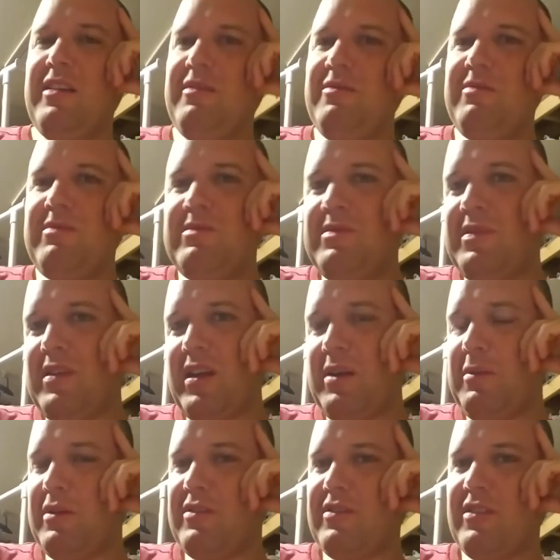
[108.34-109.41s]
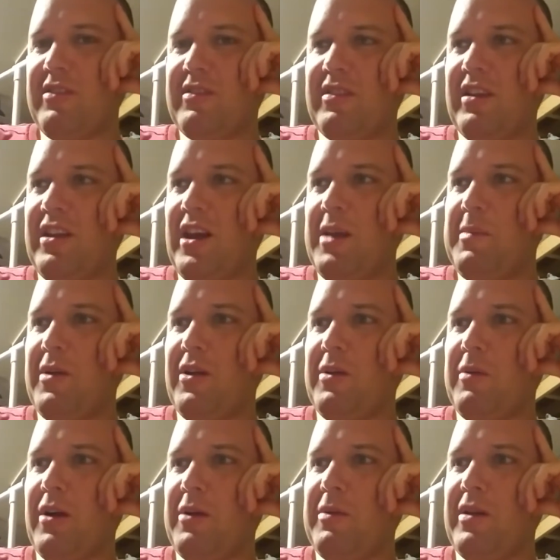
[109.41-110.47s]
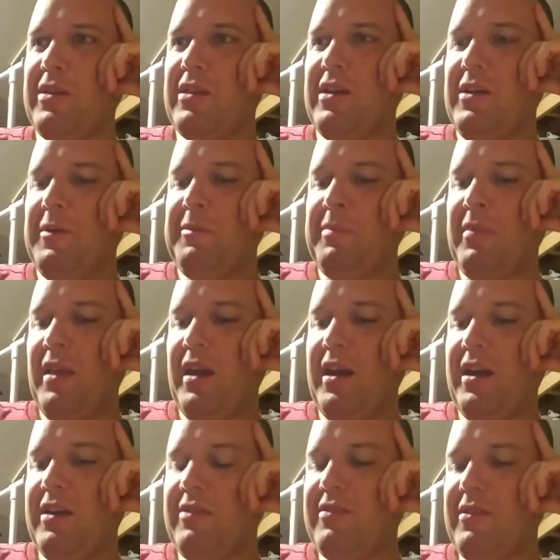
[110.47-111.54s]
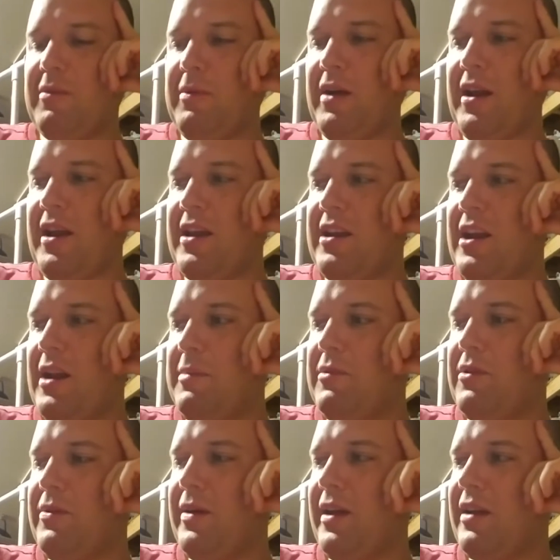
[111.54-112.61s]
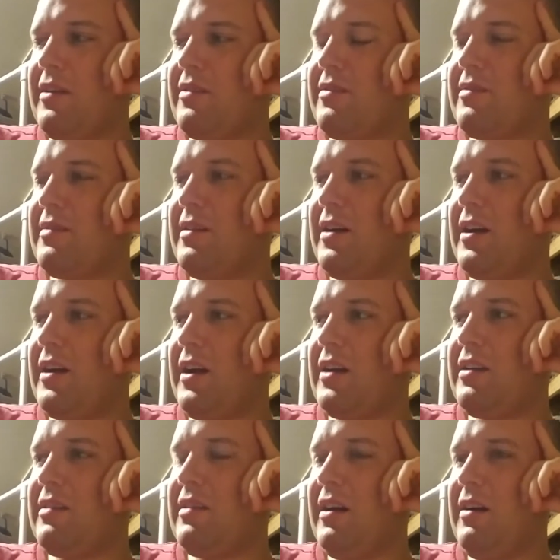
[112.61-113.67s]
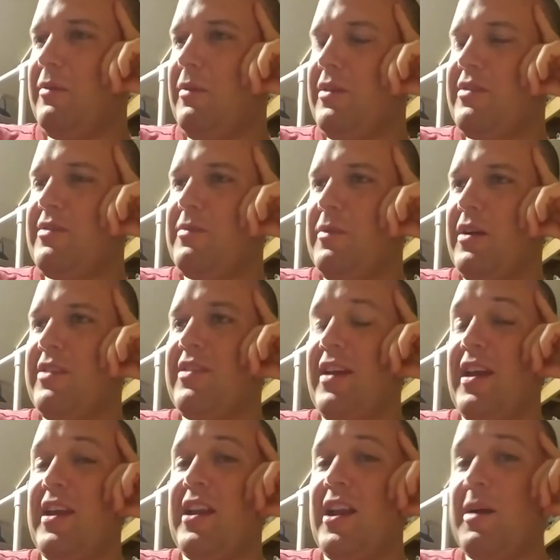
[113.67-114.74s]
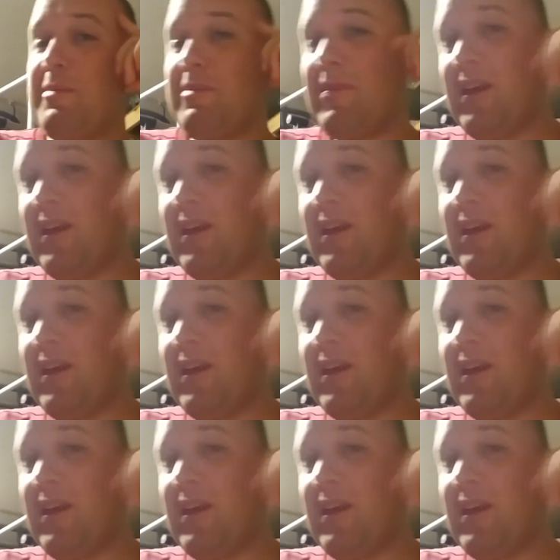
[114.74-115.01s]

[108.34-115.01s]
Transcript: It was just a nightmare to work with. And so what I ended up doing is once I ended up